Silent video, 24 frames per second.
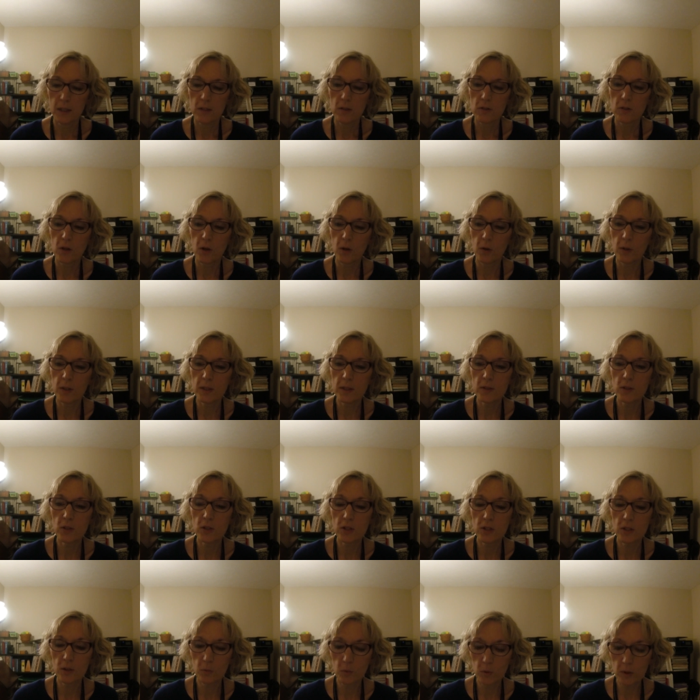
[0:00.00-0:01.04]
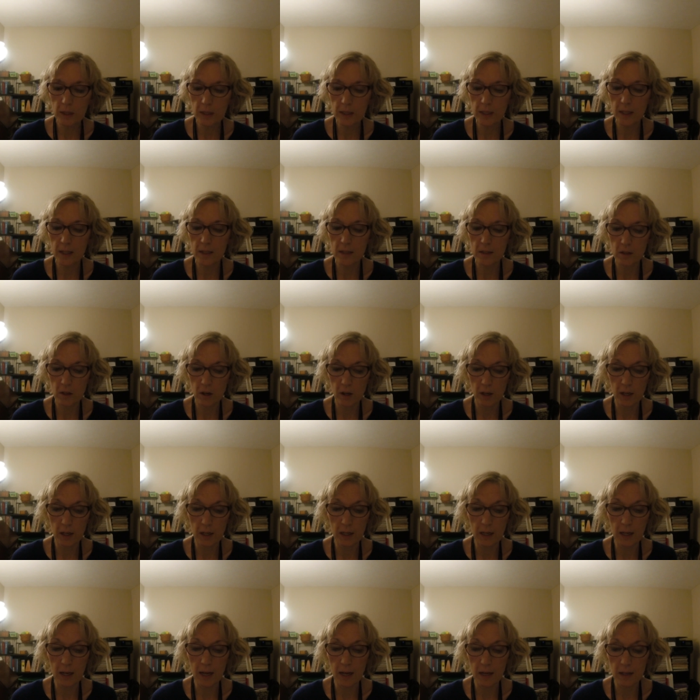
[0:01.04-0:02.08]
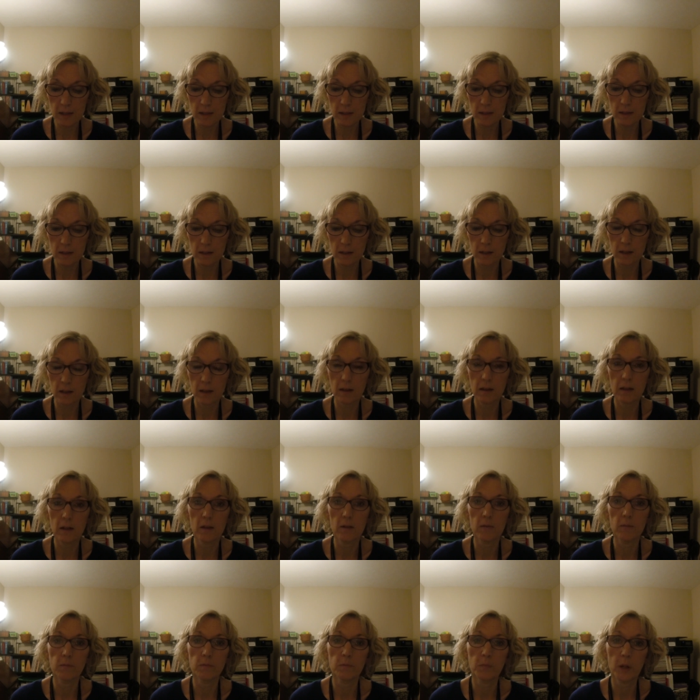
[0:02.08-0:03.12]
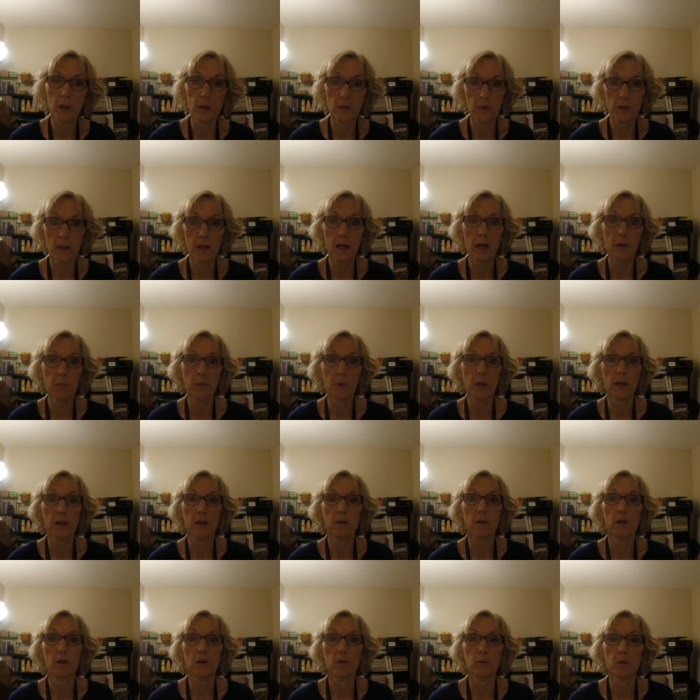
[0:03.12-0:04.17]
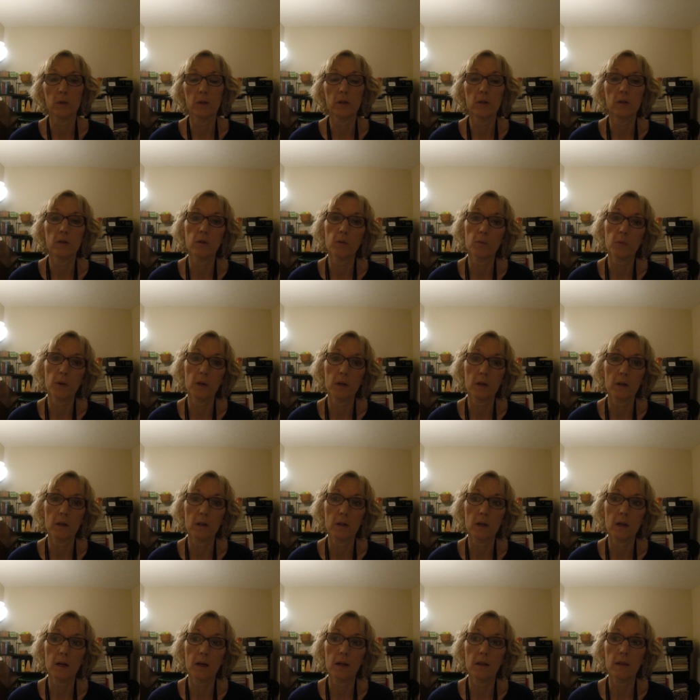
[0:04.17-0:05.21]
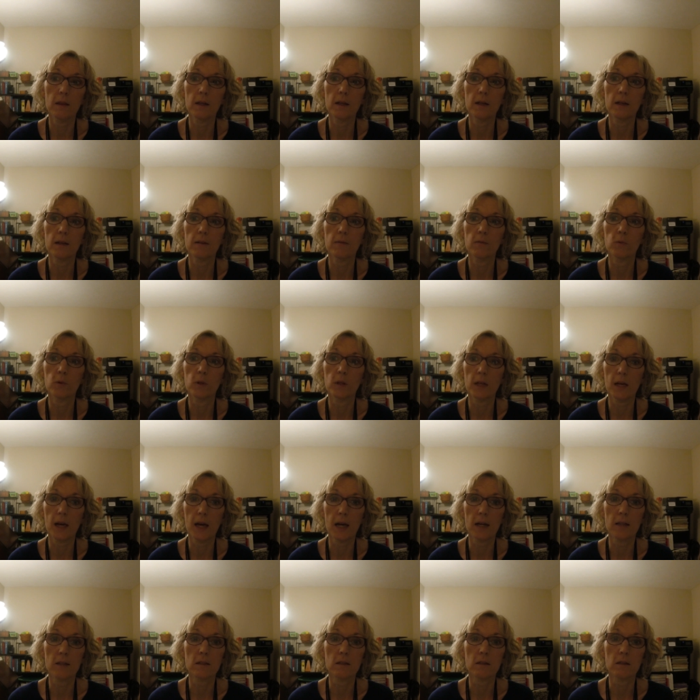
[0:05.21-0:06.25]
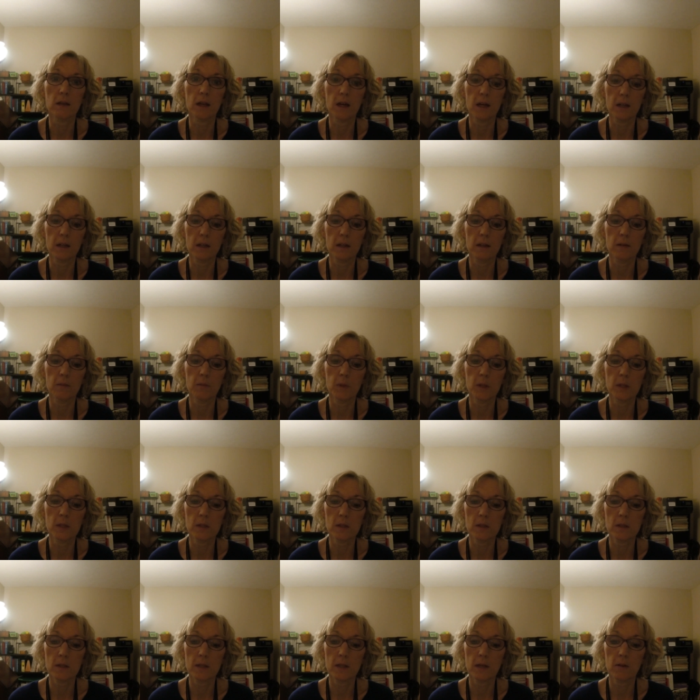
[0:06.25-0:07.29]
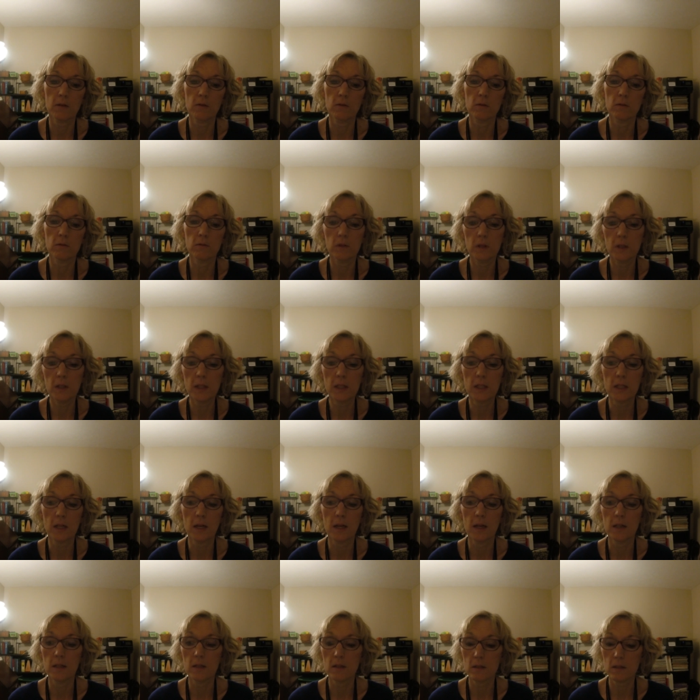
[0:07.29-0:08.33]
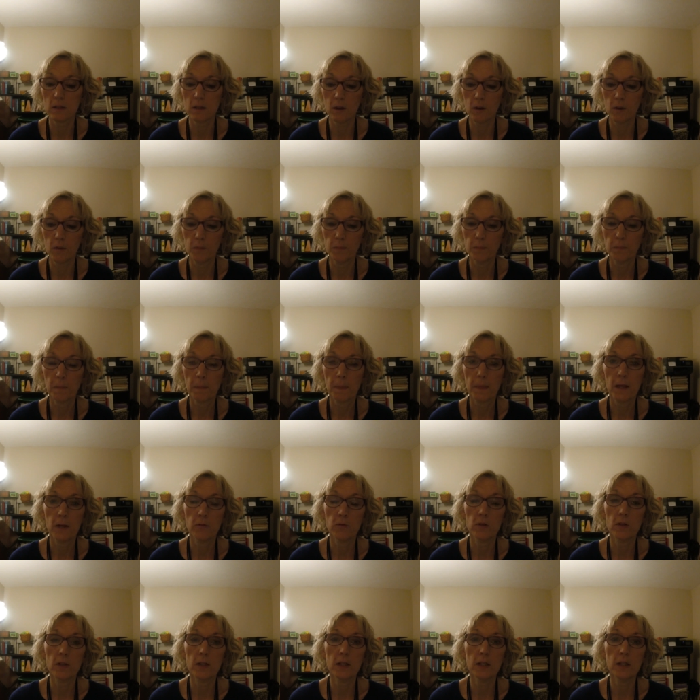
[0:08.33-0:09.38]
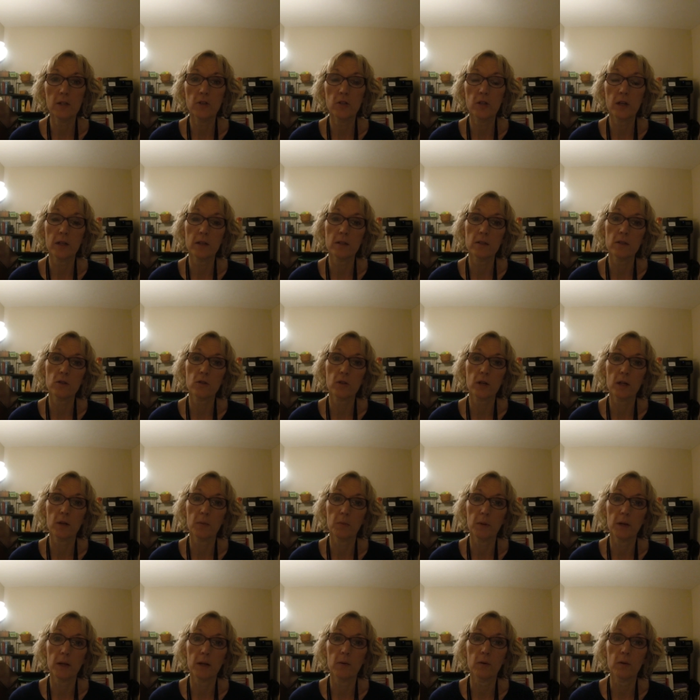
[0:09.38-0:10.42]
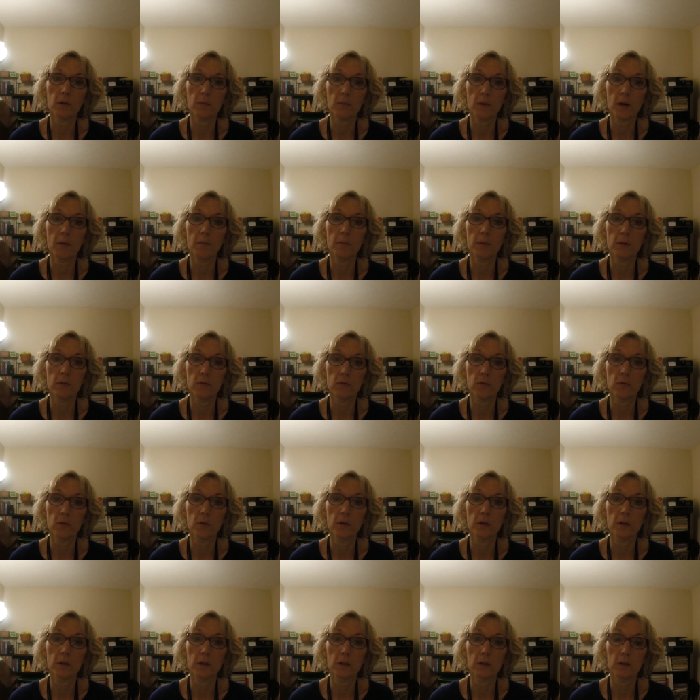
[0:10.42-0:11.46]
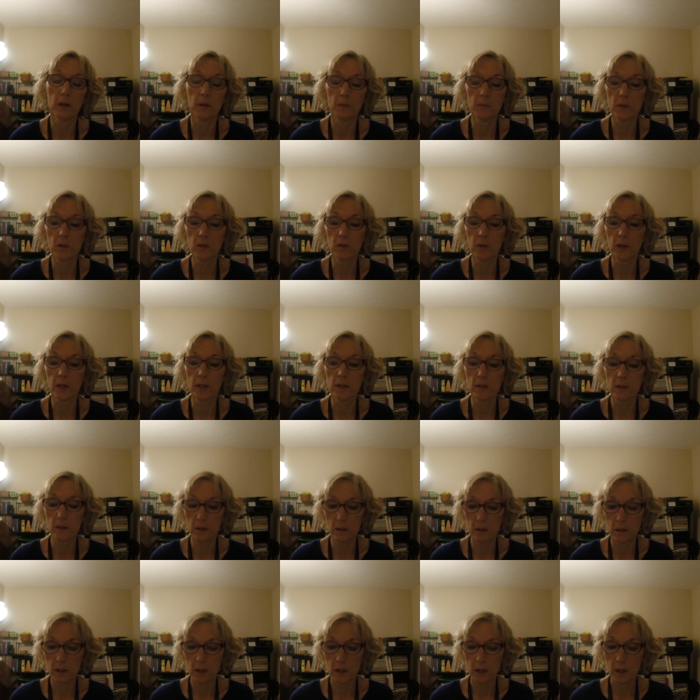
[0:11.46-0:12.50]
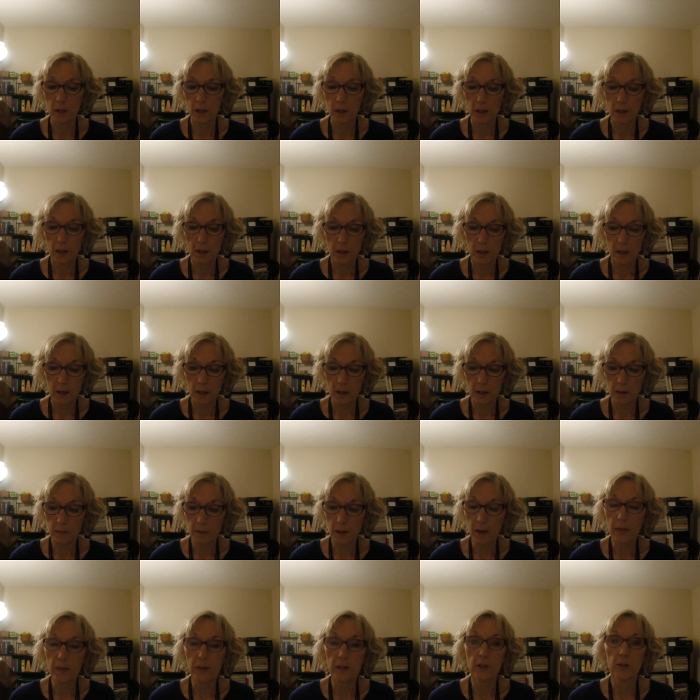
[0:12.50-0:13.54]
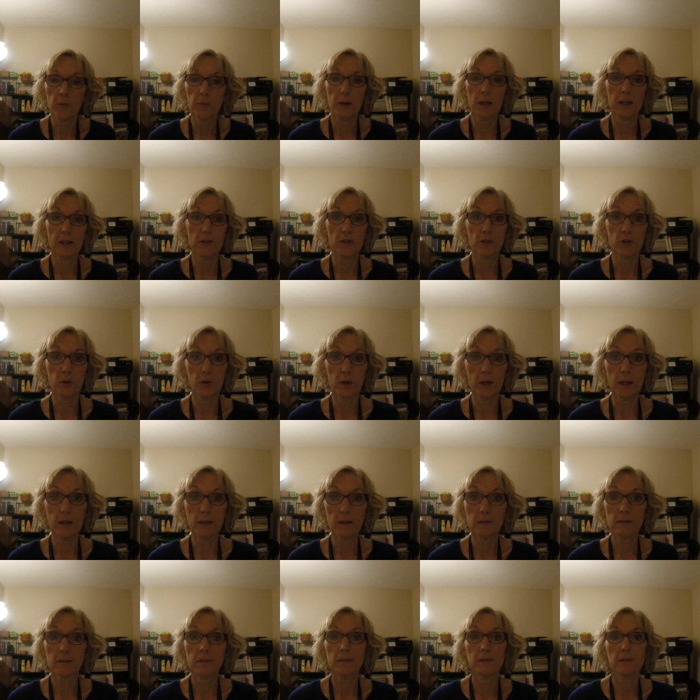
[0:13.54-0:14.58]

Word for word: So it's just a really nice song, and it has the, the part that I play along with your part, I think really adds a lot and it makes it sound very nice. So if you get a chance to try to play it with mom before you come to your lesson, uh, I think you might enjoy it.